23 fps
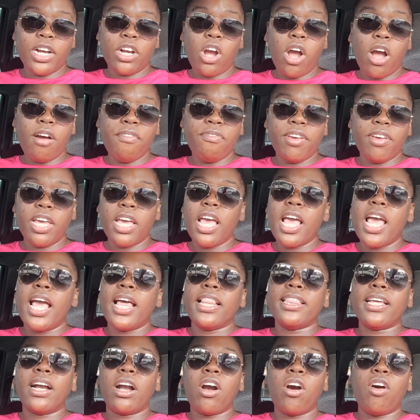coffee.
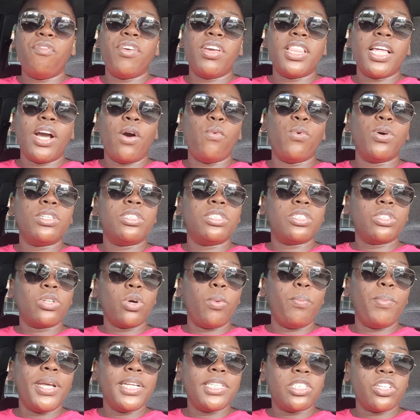The coffee that was
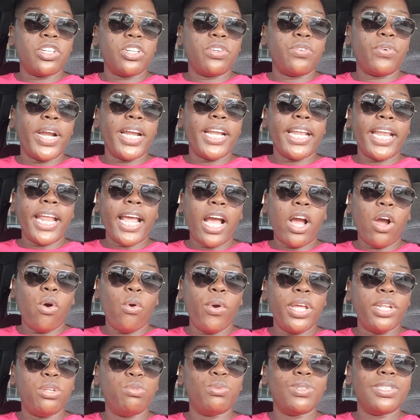so bitter, right now
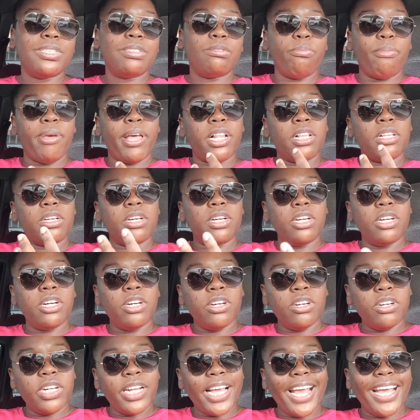it will smell
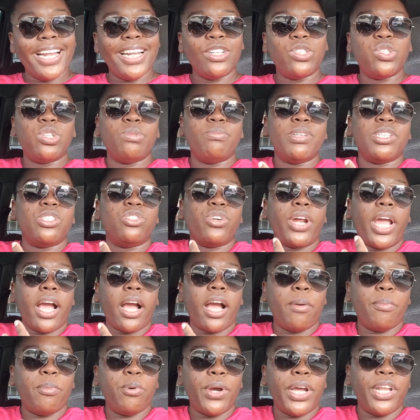good and it will be
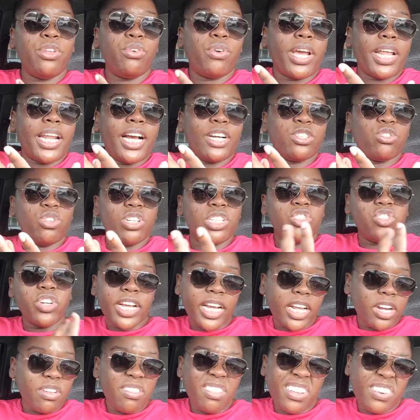drinkable, and you can actually
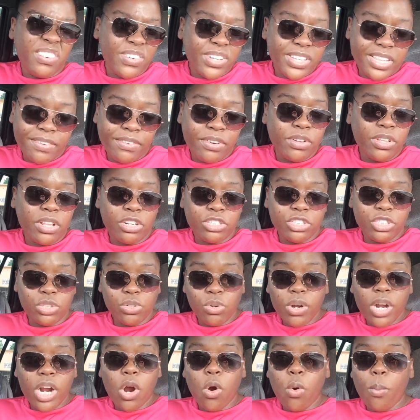drink it even without
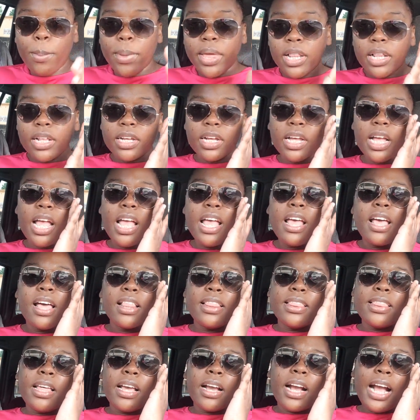sugar or milk.
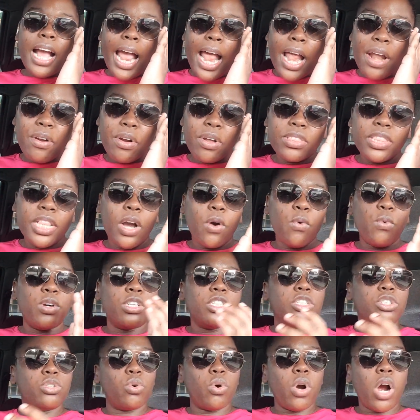The carrot that
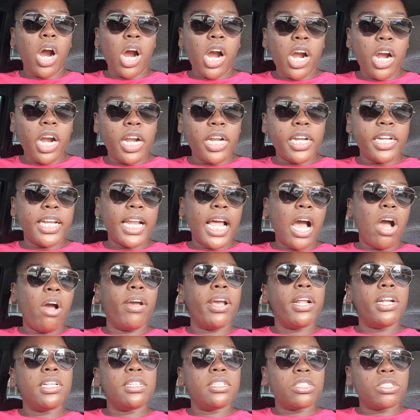was so hard, now
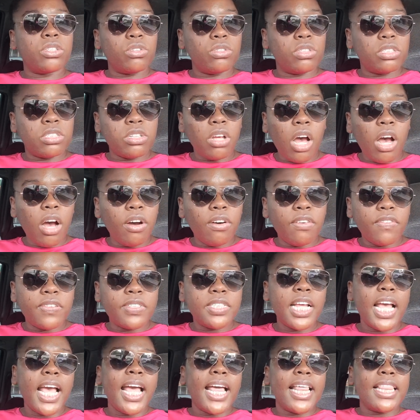it is so
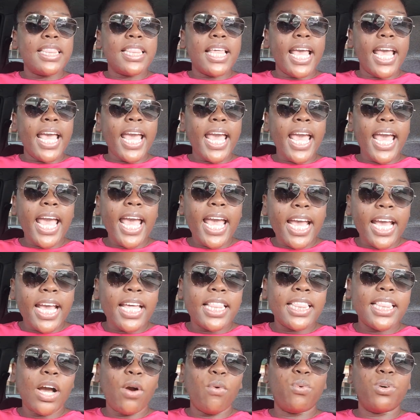soft. The
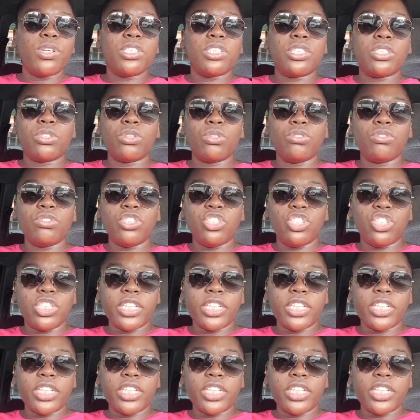egg that was so